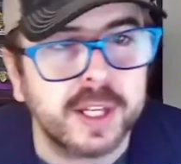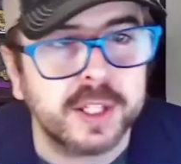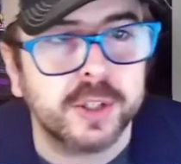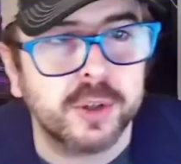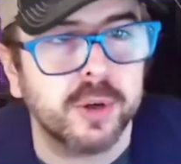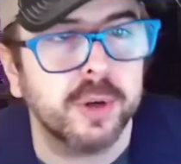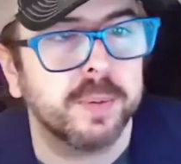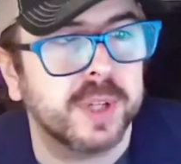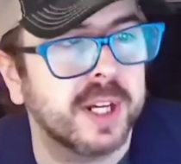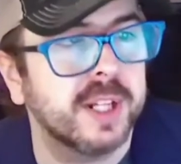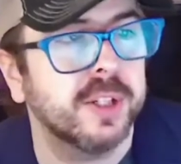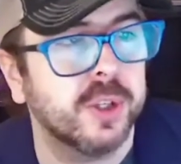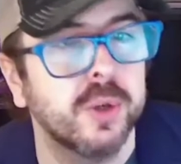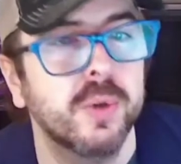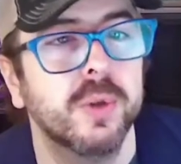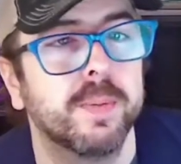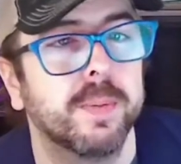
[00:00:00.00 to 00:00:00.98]
Yes, Trips
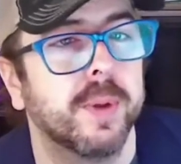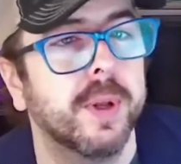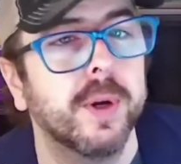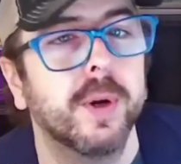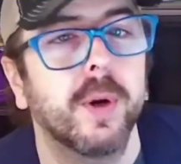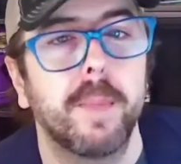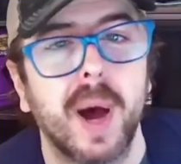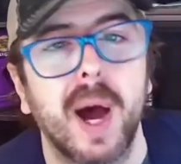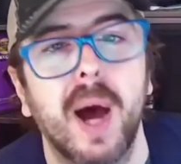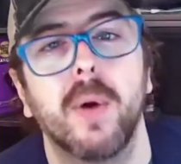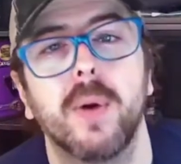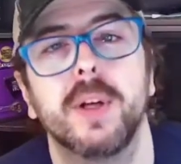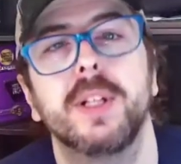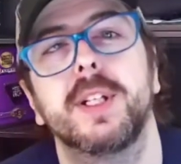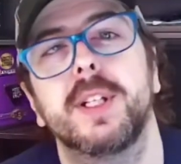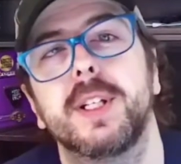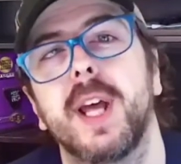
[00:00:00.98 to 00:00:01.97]
has used political
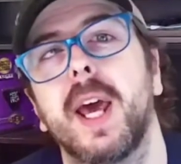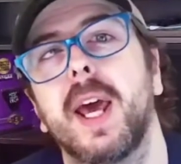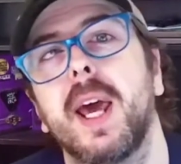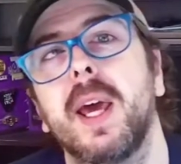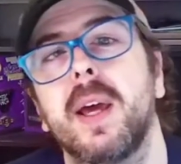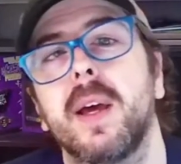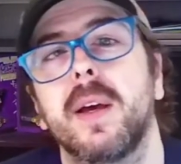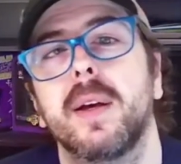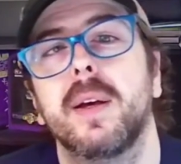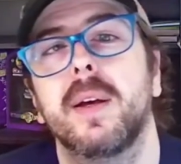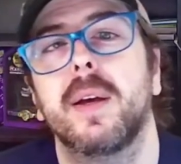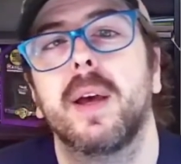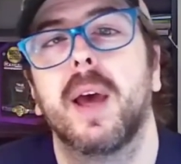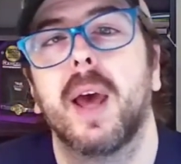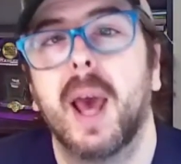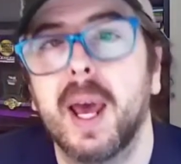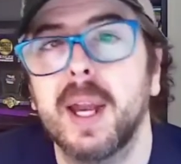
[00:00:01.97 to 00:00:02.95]
power to stay
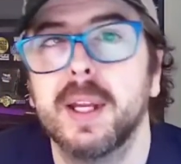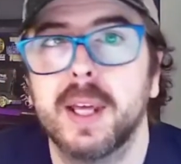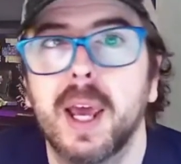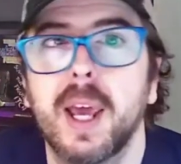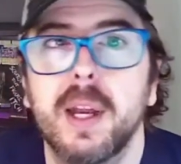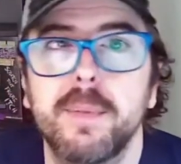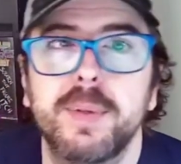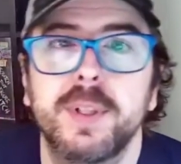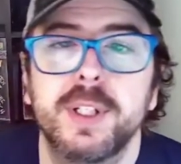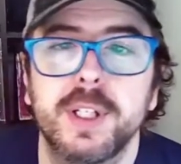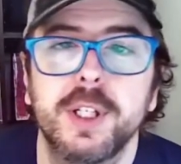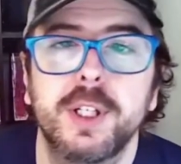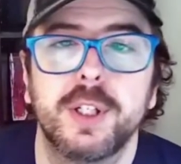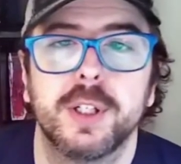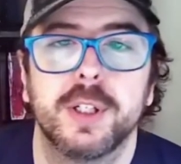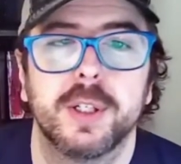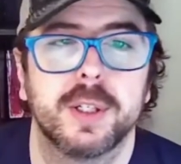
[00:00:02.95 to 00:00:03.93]
and gain
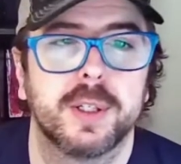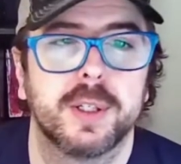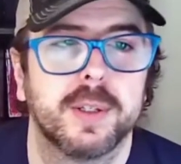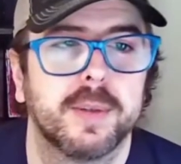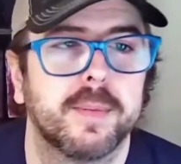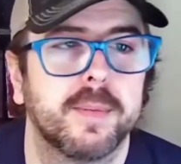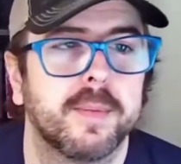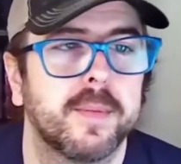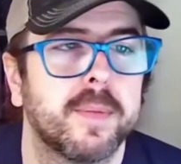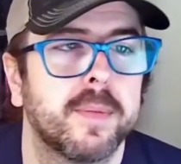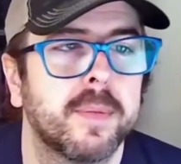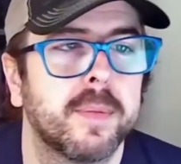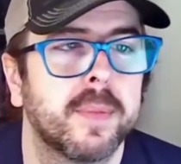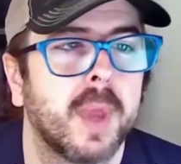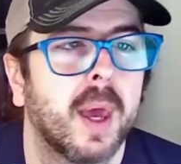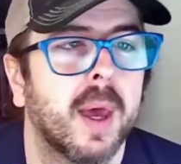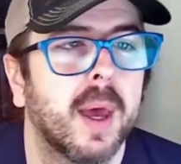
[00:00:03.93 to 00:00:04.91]
positions.
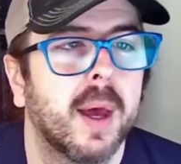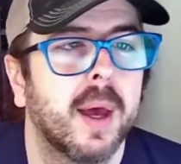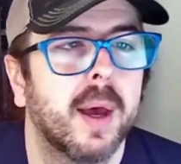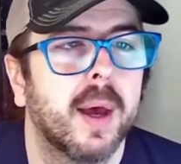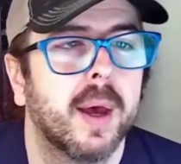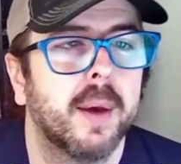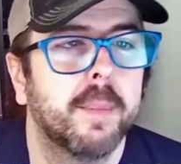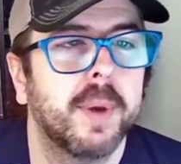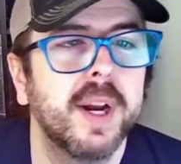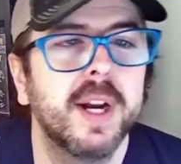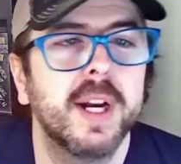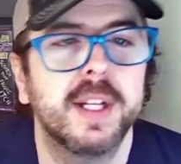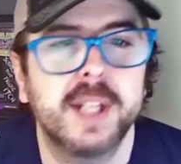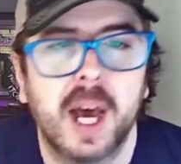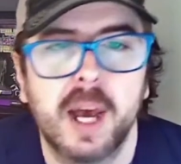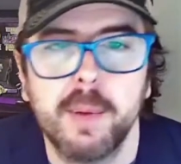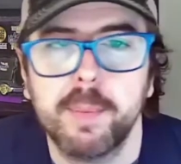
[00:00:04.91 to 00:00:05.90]
But
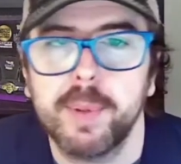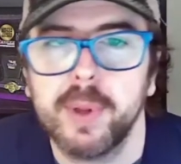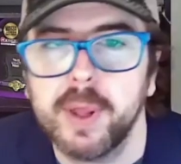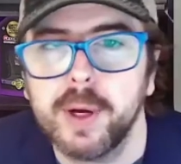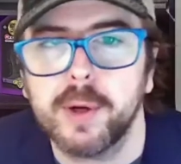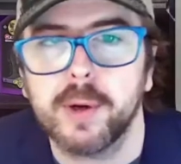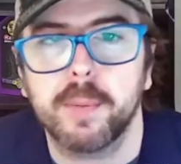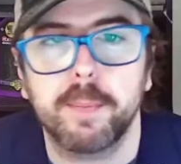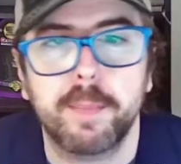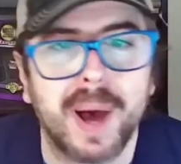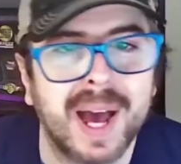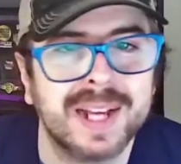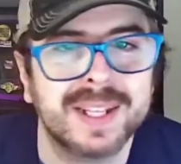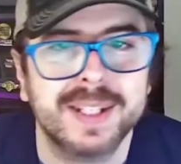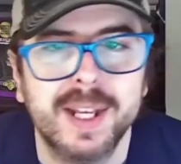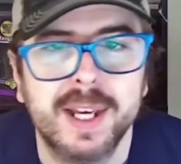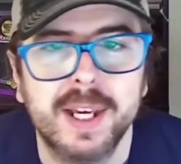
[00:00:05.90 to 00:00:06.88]
in a time of political
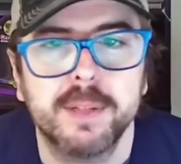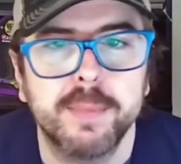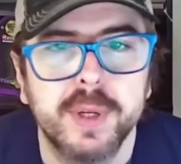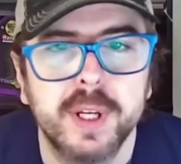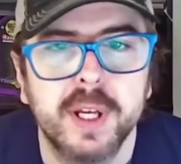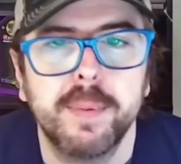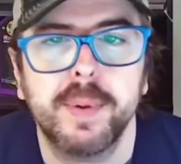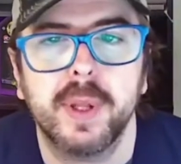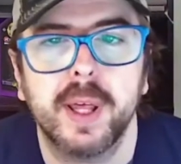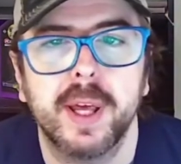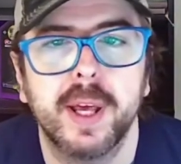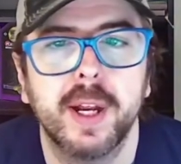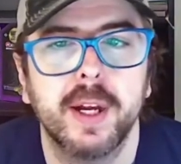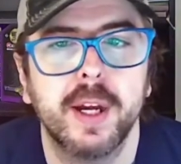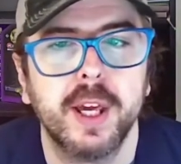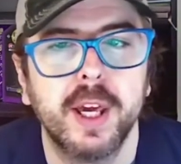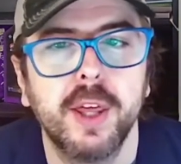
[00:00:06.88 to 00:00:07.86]
backstage
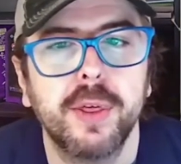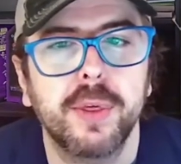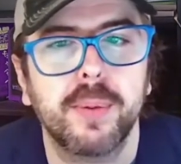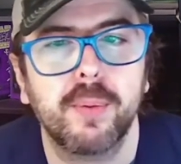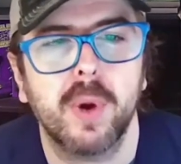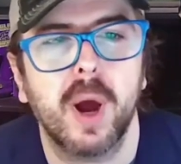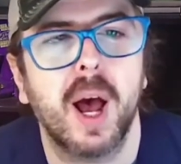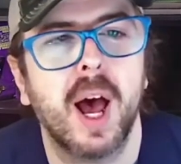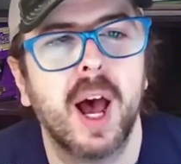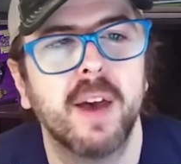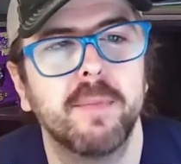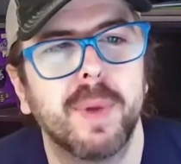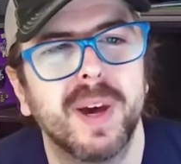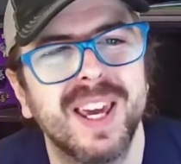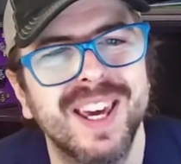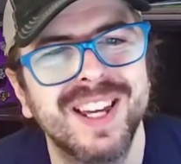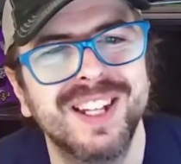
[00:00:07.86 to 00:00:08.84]
manipulating, he
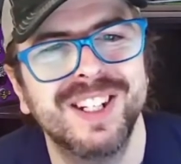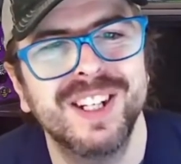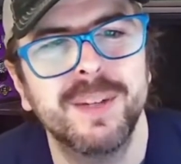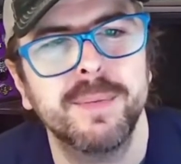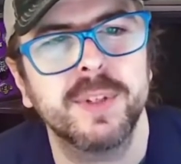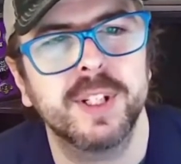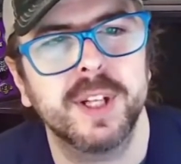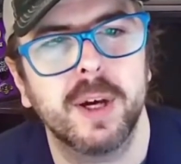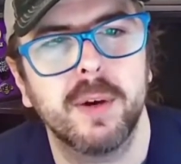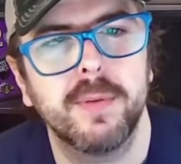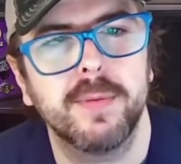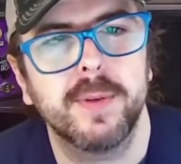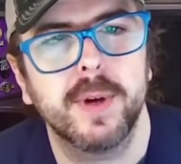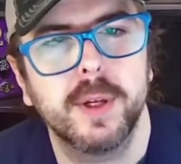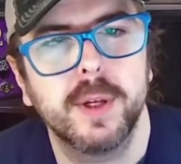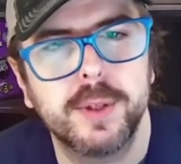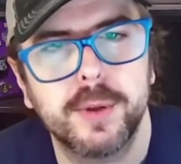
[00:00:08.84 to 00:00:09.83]
thrived by hitching
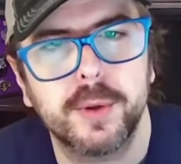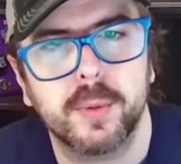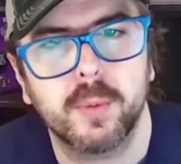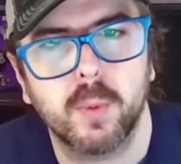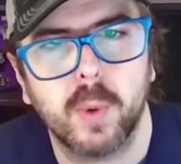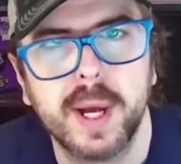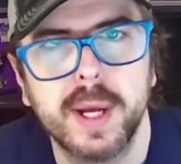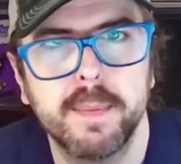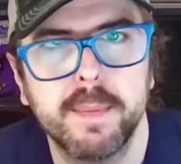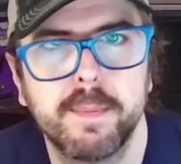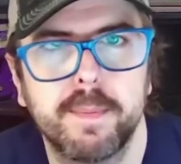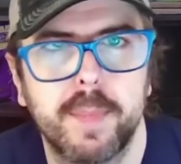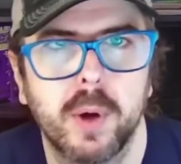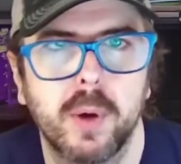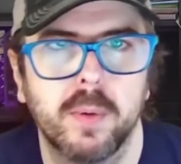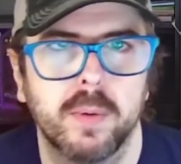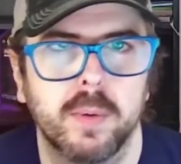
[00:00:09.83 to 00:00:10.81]
himself to the right
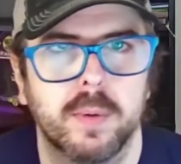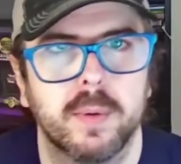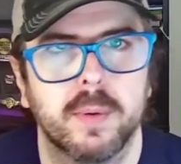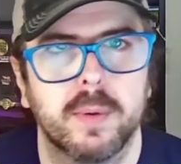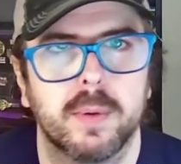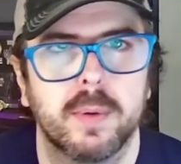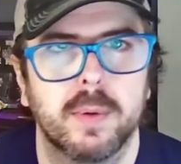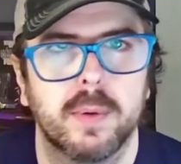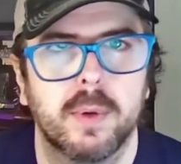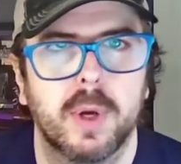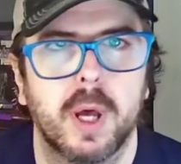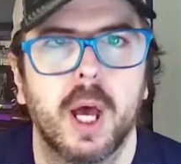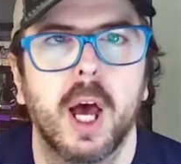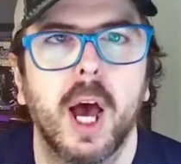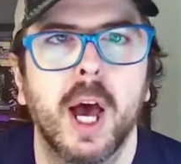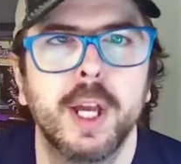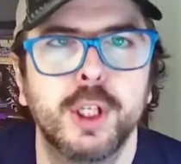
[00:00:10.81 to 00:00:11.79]
boat.
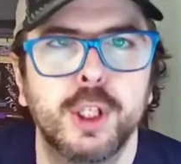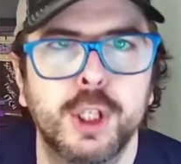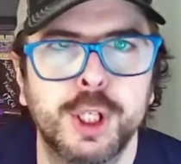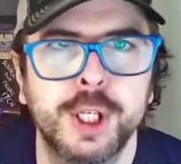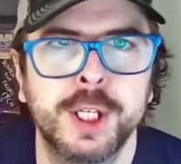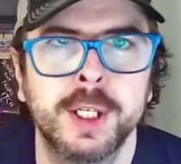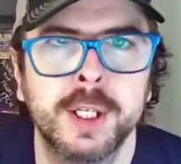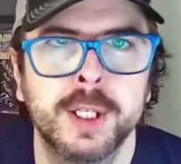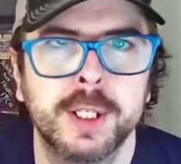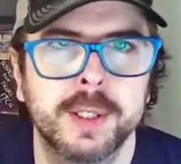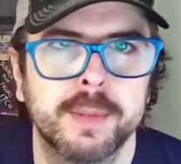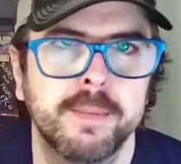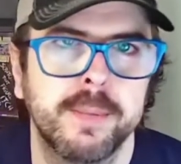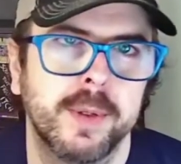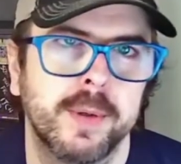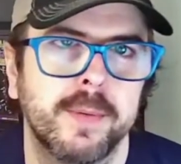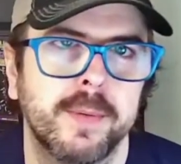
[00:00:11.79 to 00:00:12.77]
A
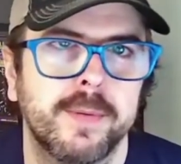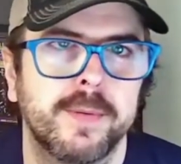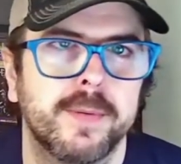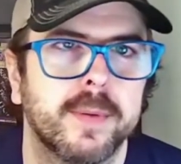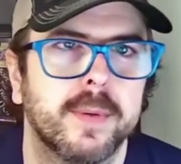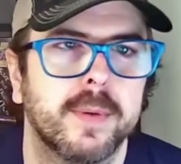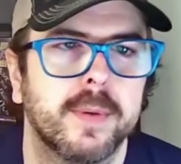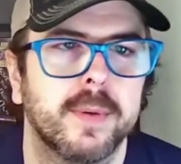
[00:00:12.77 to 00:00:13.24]
genius move.